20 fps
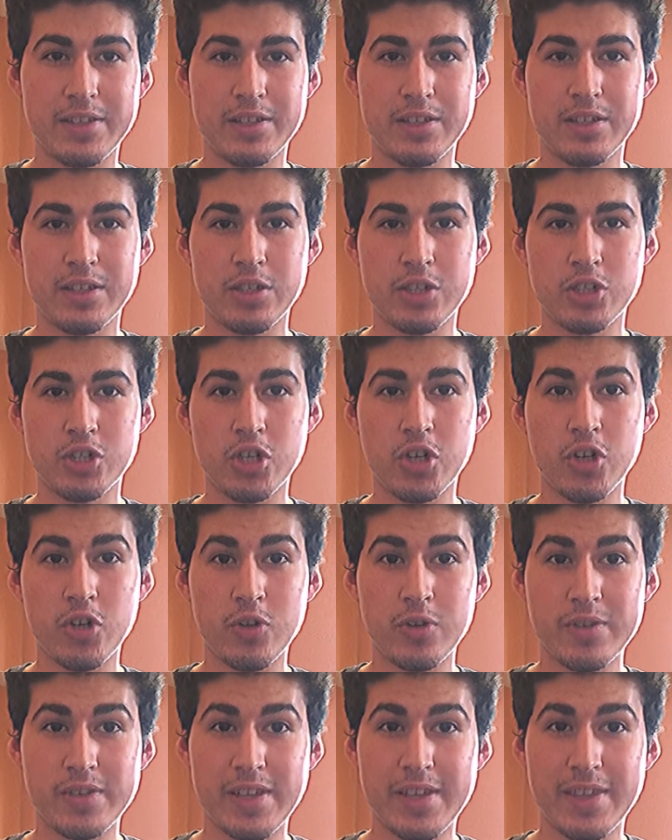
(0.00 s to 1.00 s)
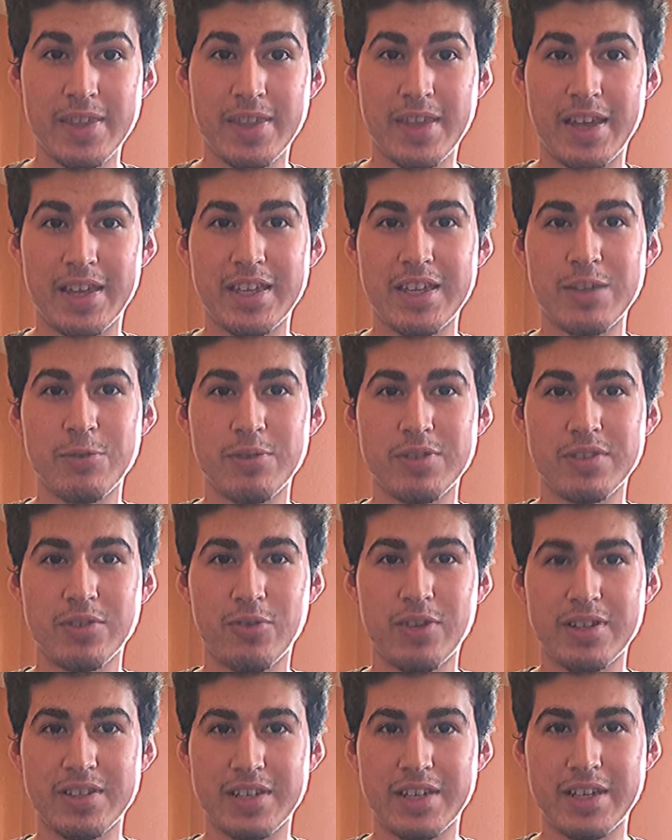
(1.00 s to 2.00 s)
shows that he was going
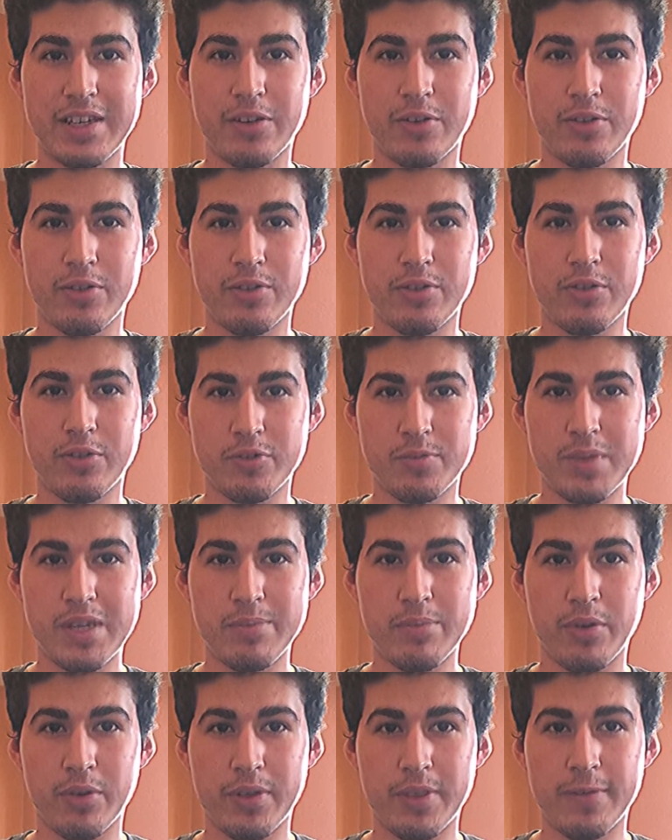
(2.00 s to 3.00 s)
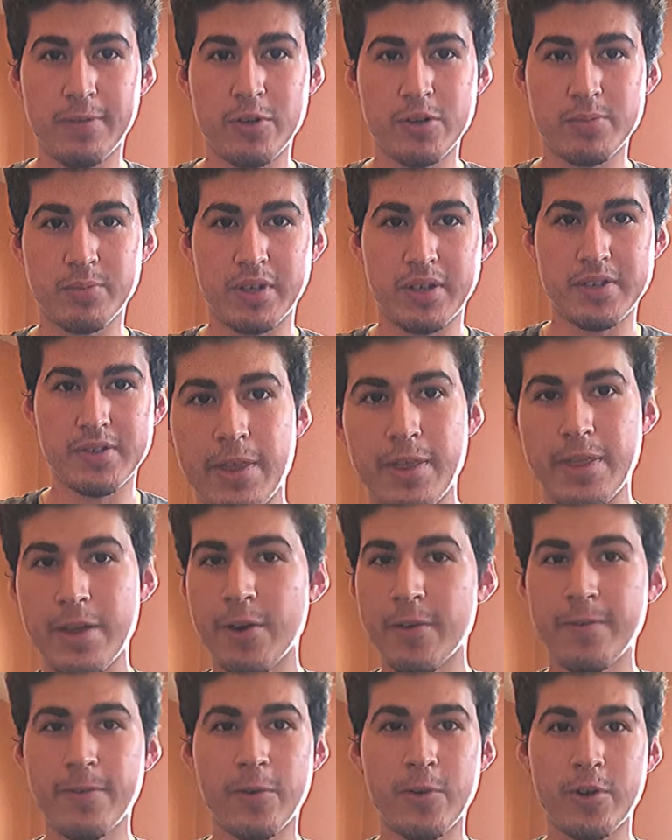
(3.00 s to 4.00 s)
to kill those people in the first place.
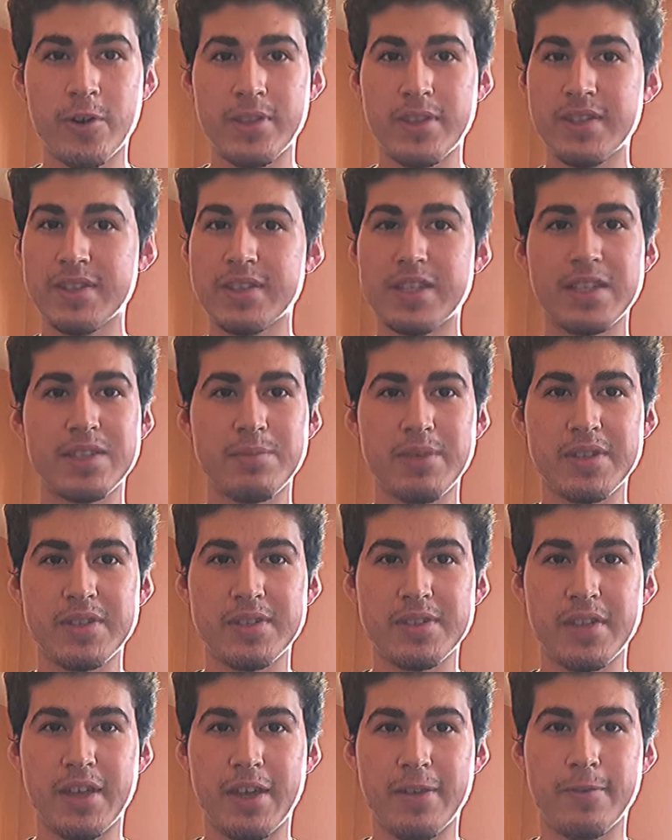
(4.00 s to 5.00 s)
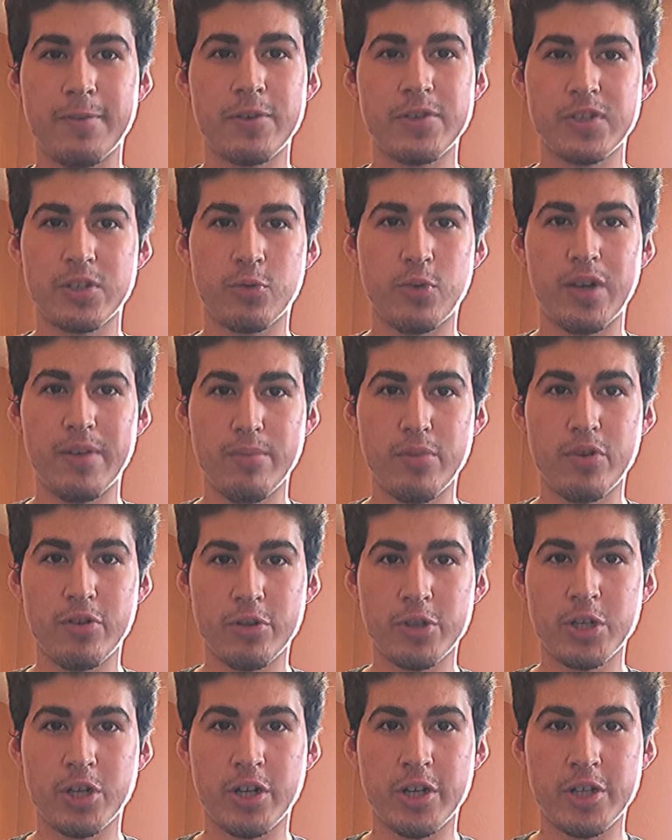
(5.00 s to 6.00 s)
Therefore, this dismisses a first-degree murder
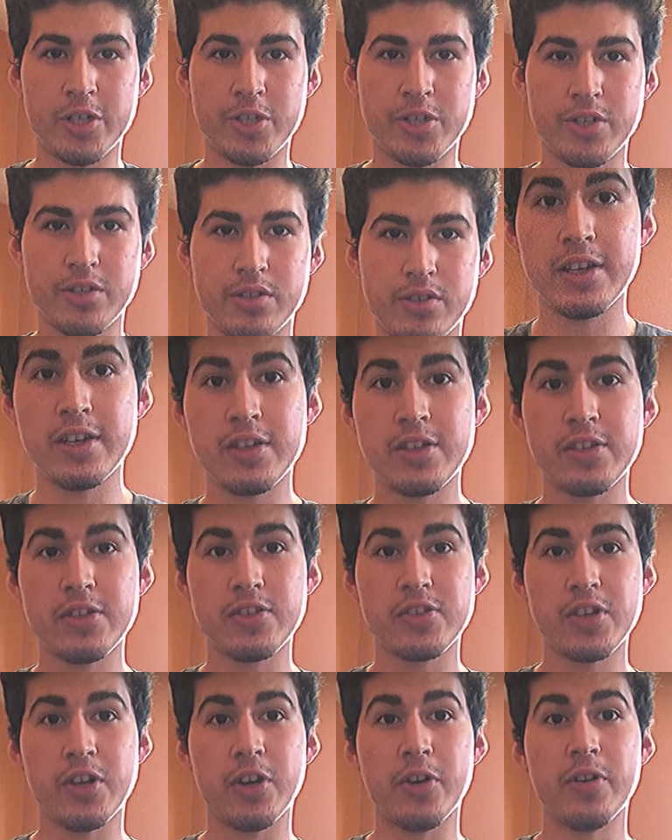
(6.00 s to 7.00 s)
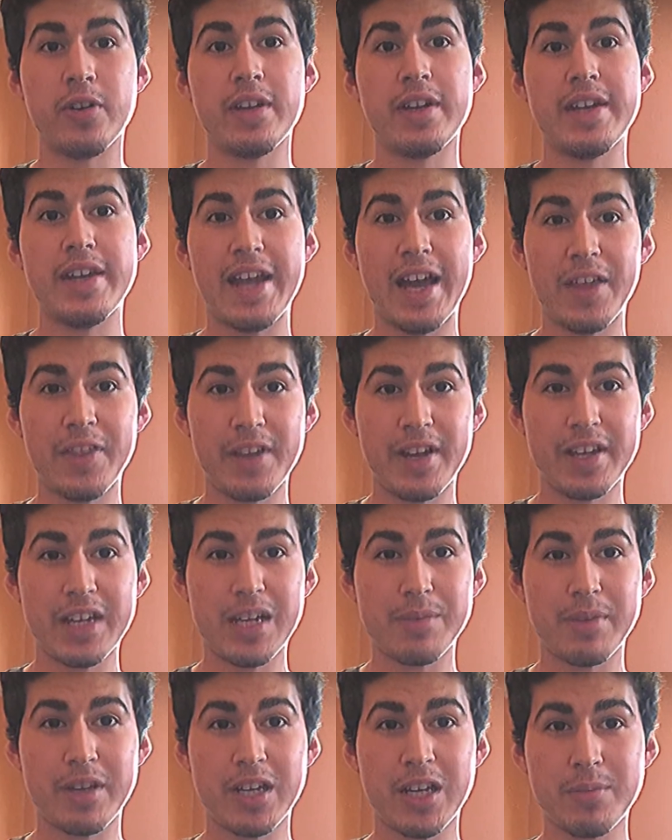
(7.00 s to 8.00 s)
charge. So, now that I got
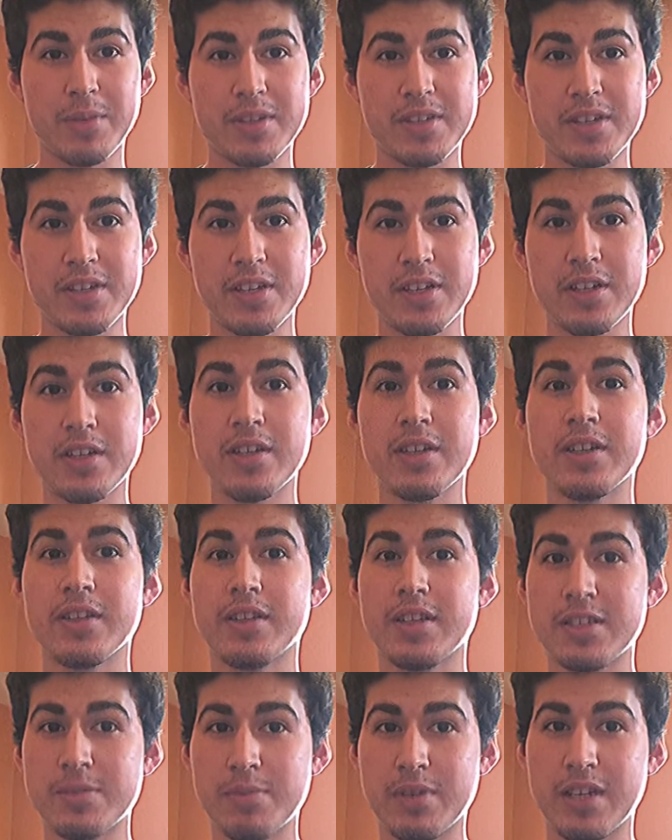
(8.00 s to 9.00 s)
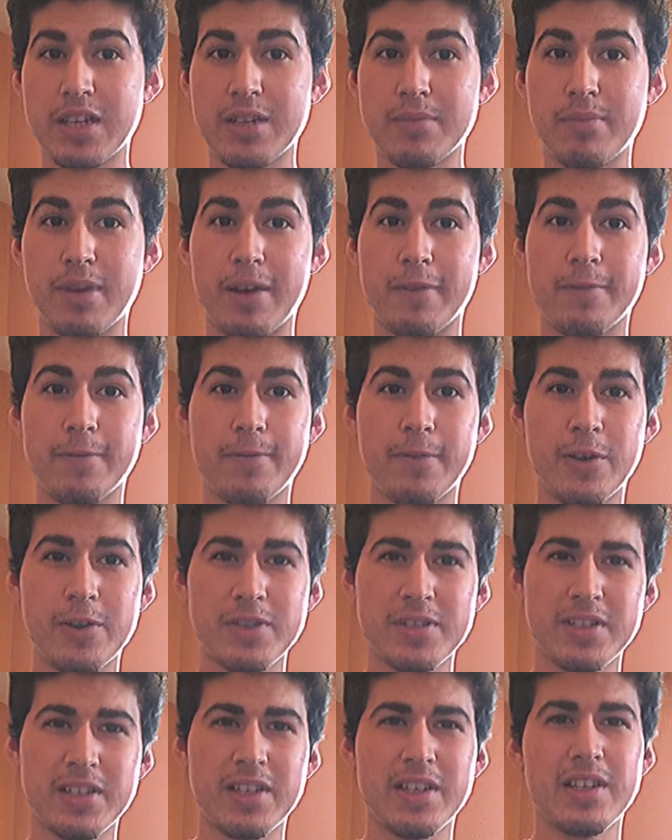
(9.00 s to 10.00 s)
my cup of tea, let's begin by
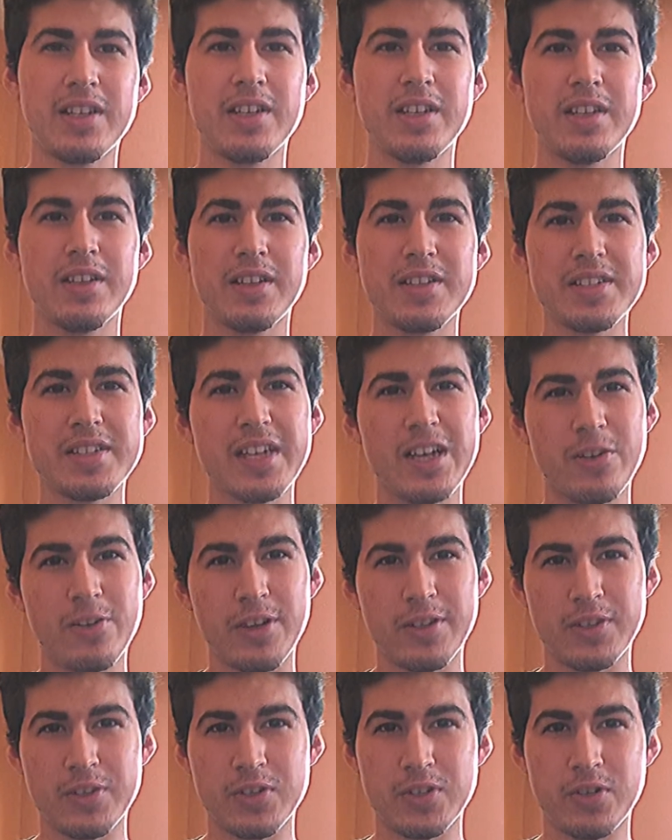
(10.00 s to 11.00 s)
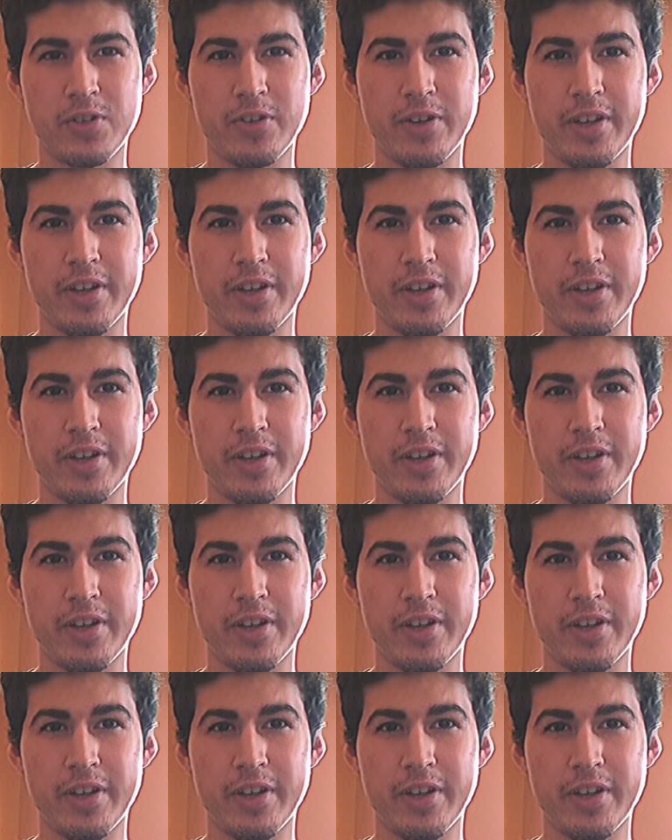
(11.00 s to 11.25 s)
let's narrate the story.